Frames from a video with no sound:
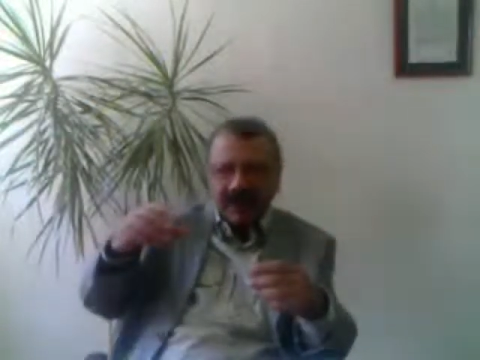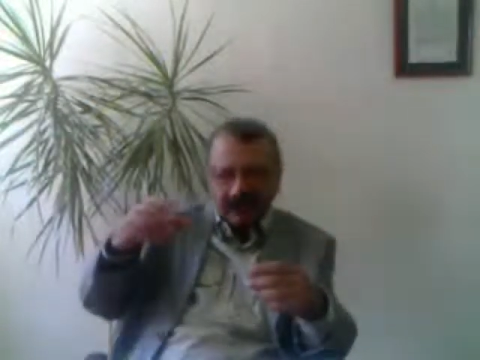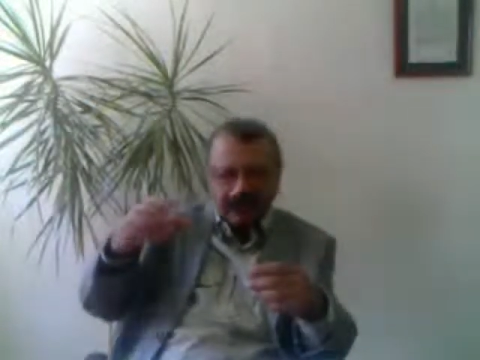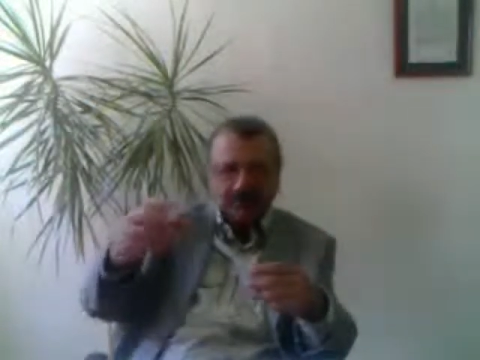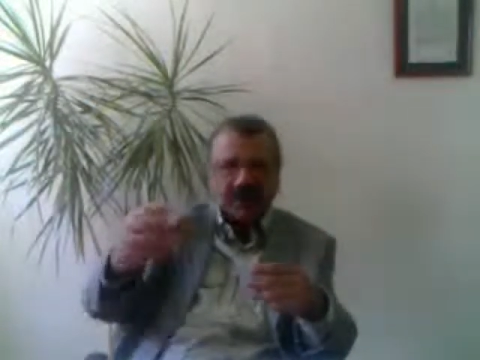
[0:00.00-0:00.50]

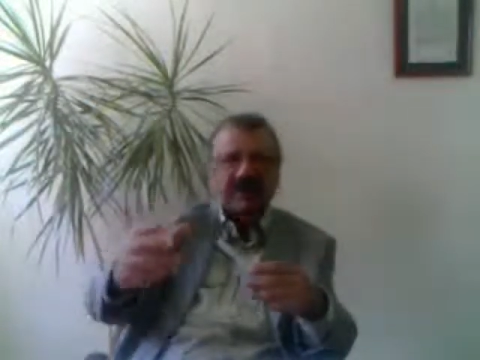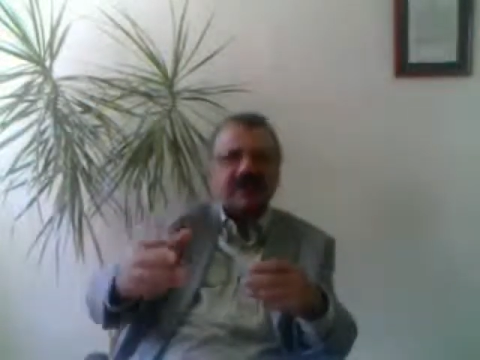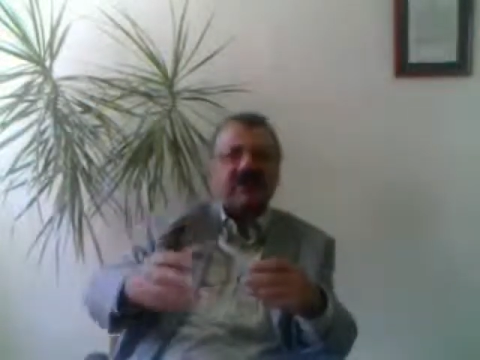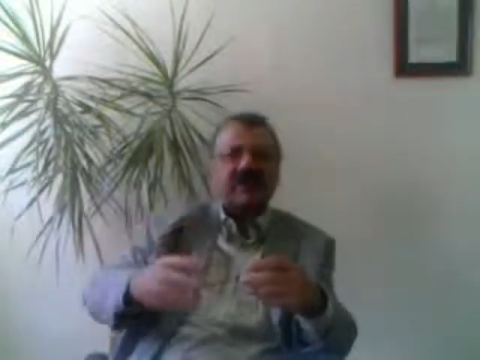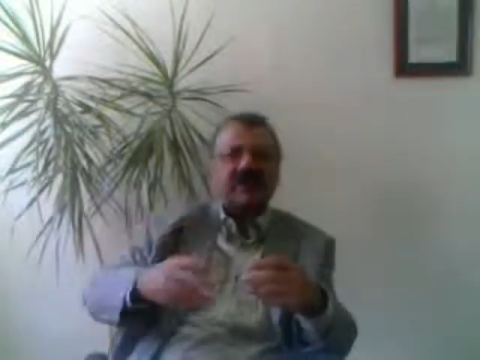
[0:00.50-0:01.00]
promoting
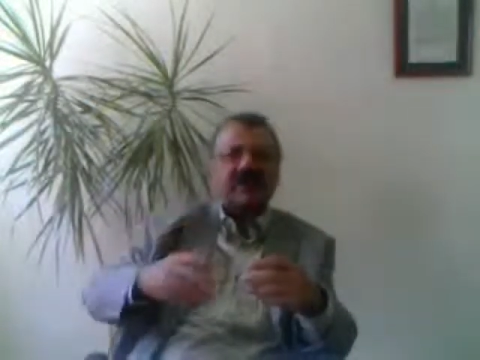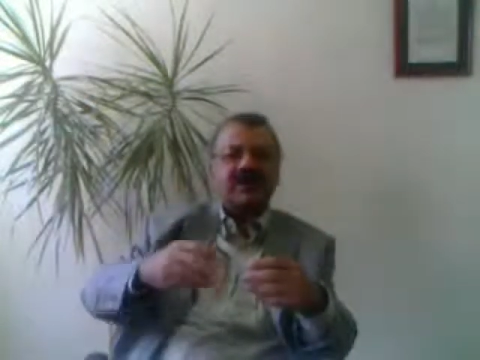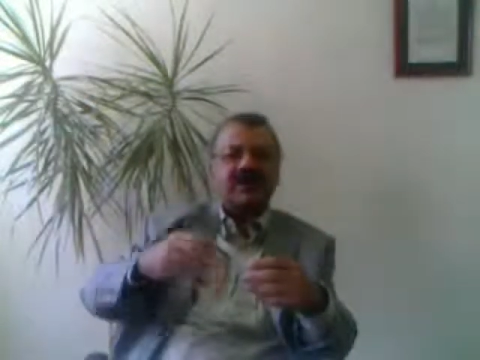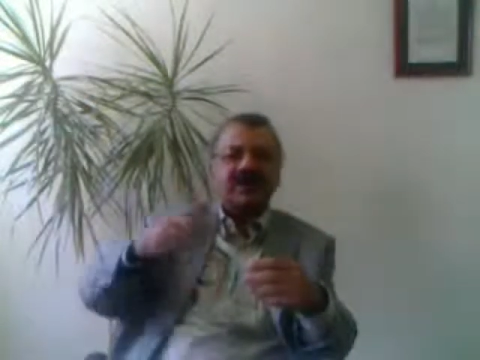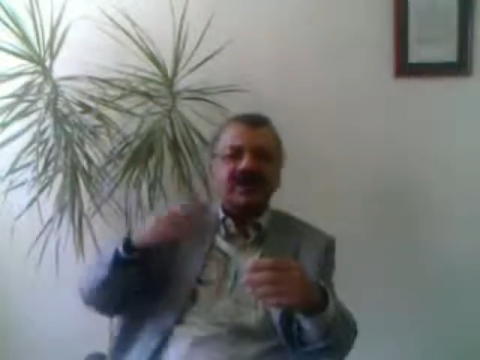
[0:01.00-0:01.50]
the
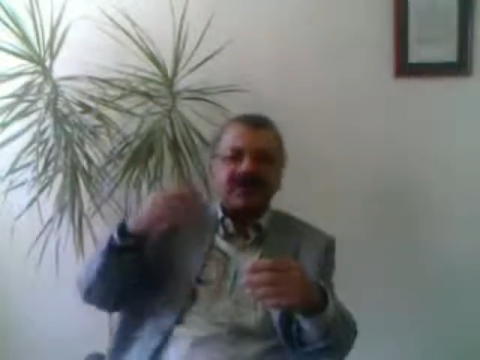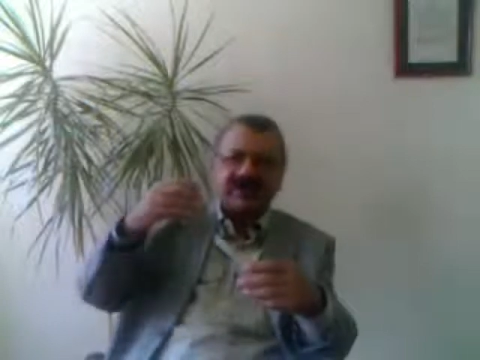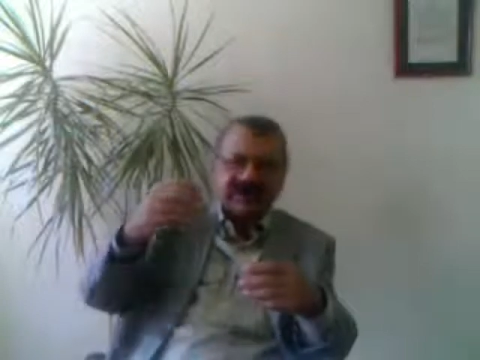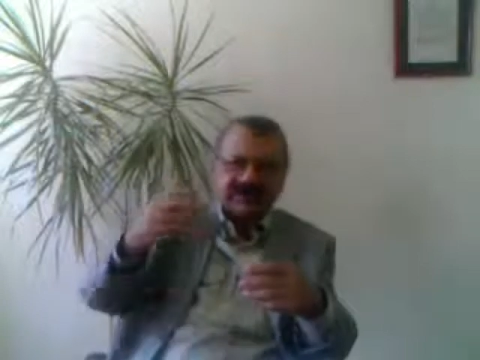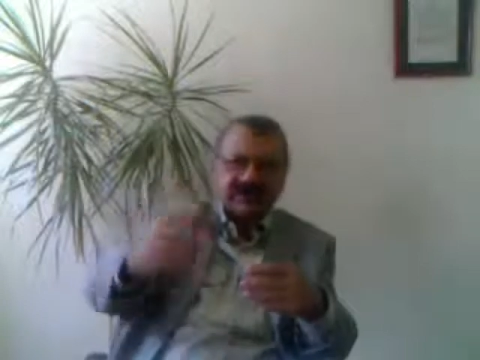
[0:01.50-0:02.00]
market,
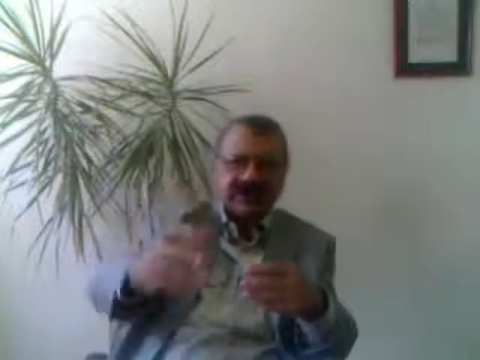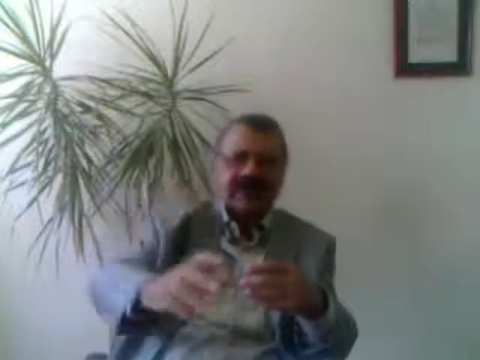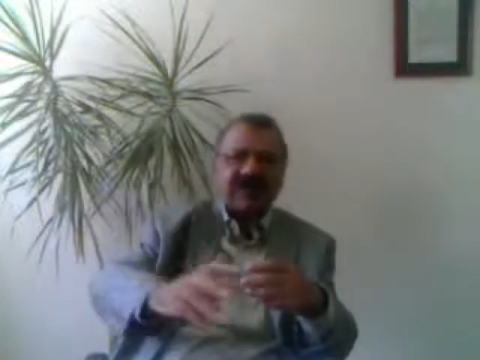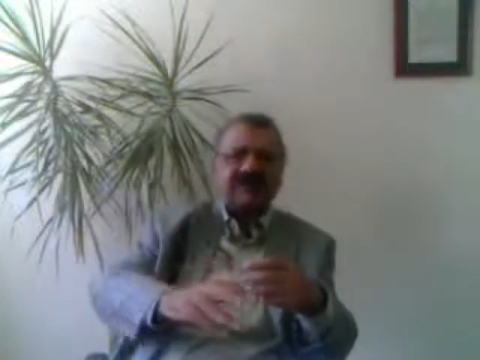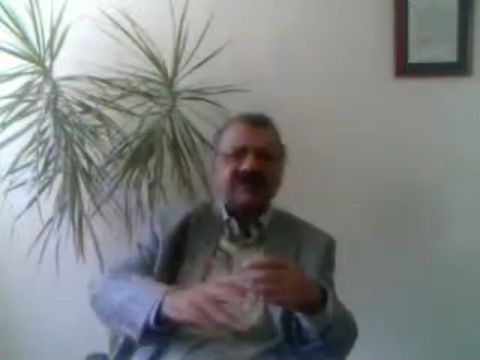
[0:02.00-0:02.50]

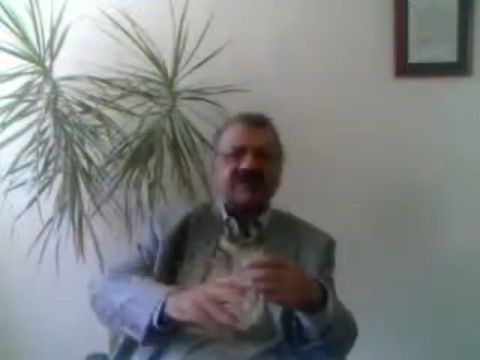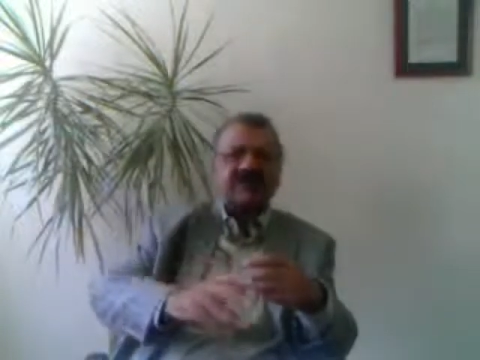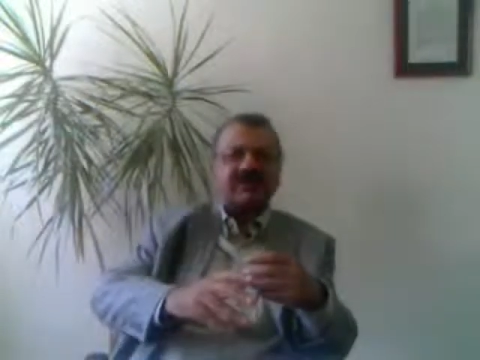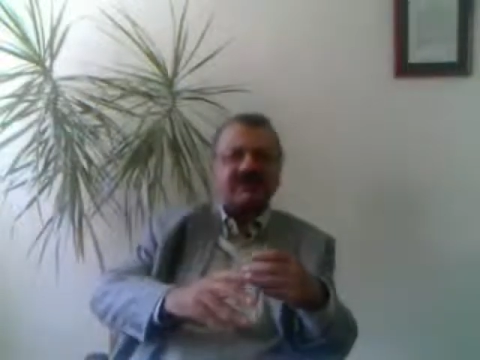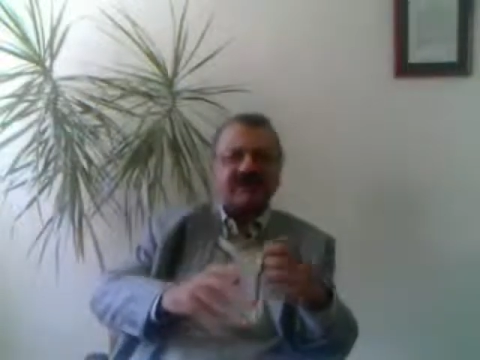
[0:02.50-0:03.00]
satisfying the US
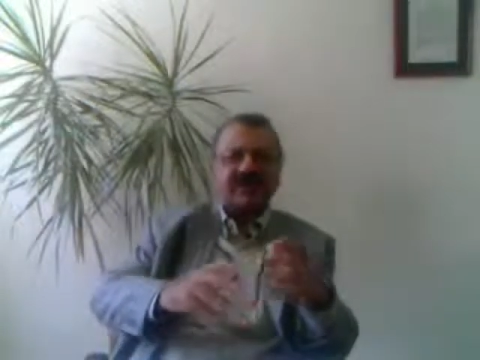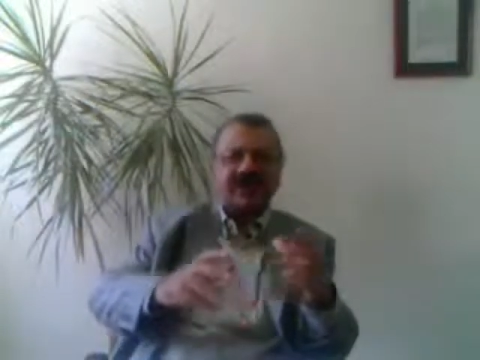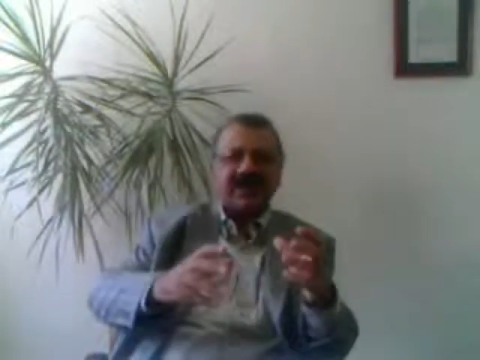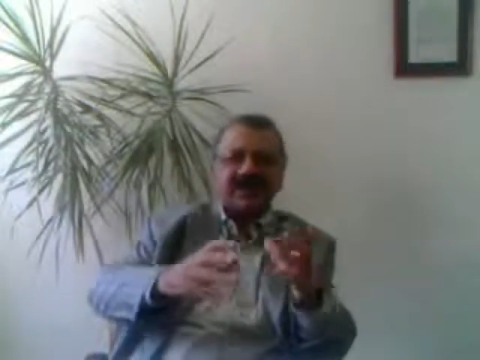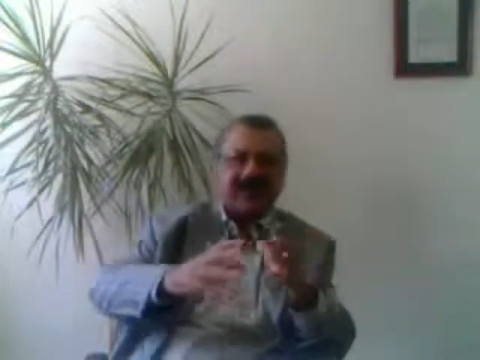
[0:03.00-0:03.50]

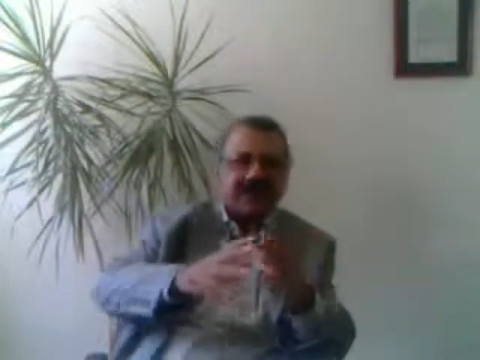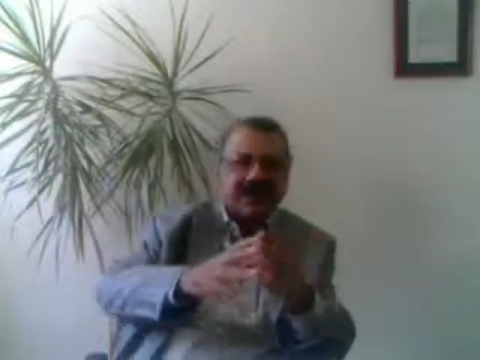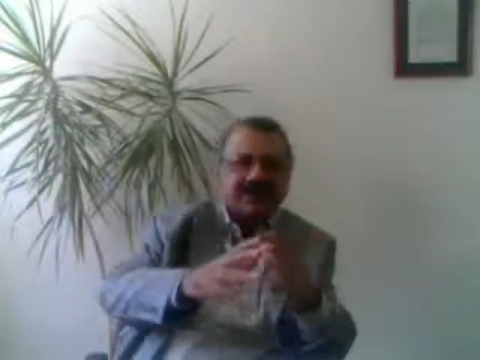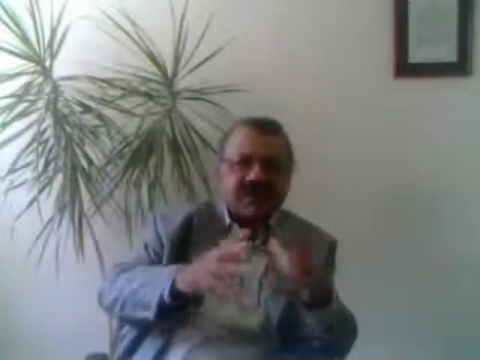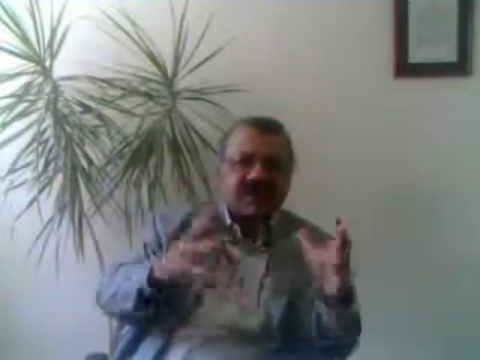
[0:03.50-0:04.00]
FDA, and that
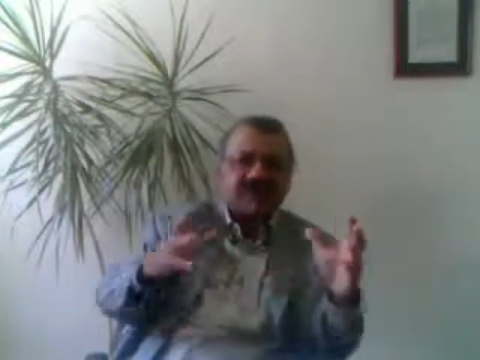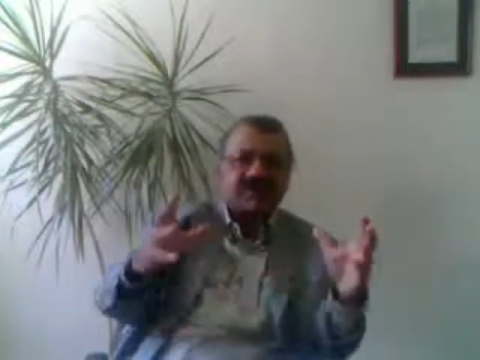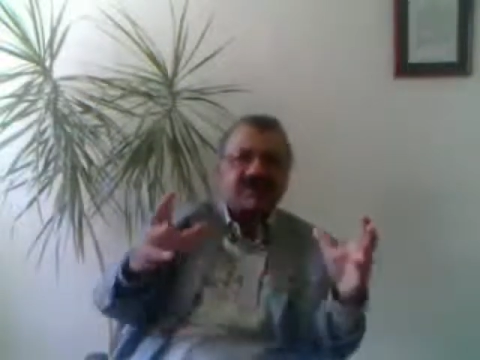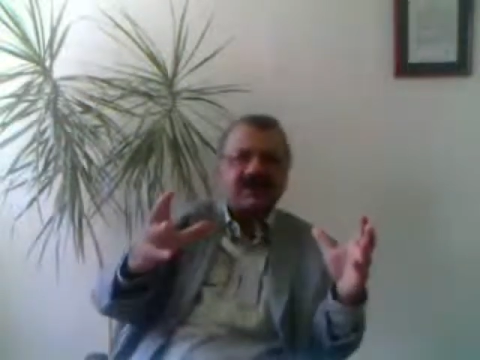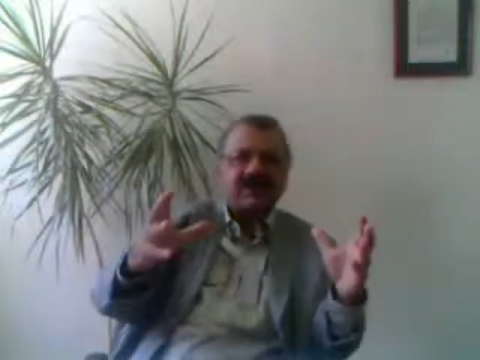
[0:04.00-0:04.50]
becomes very
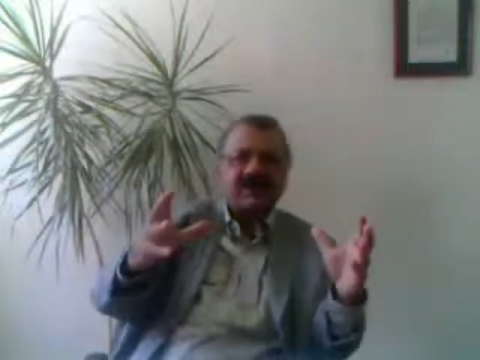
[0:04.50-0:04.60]
difficult.